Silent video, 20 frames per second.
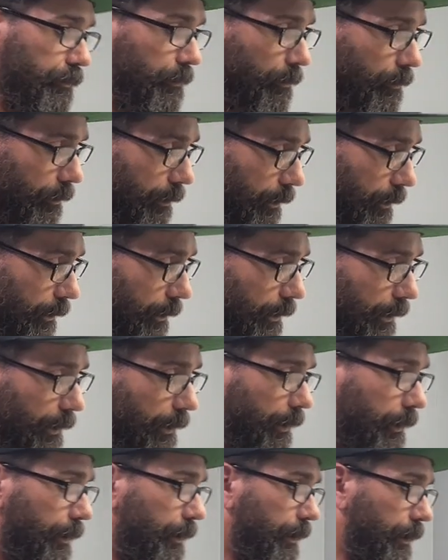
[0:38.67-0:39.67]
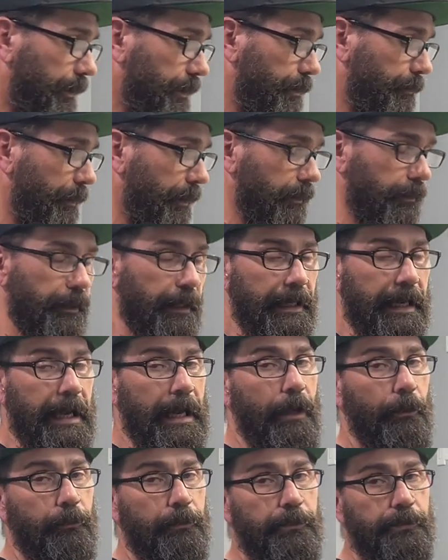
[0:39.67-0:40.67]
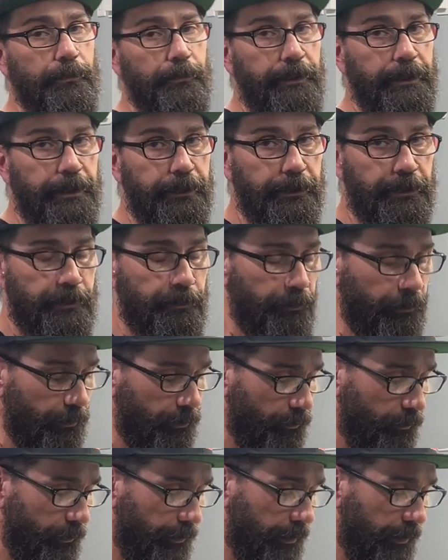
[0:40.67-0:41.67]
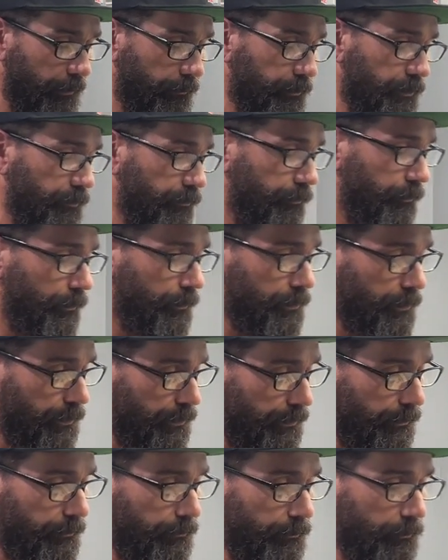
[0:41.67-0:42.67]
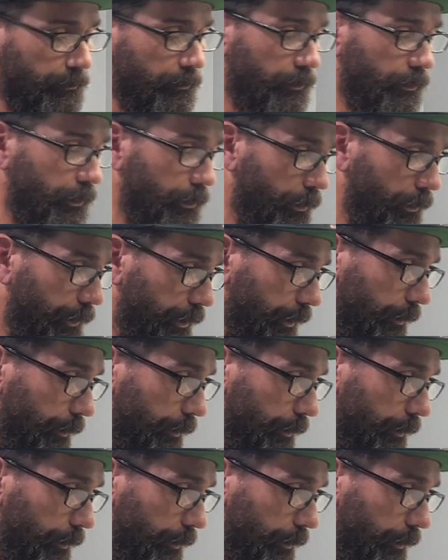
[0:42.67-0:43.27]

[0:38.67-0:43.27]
book. I spent a lot of hours reading this book when I was first learning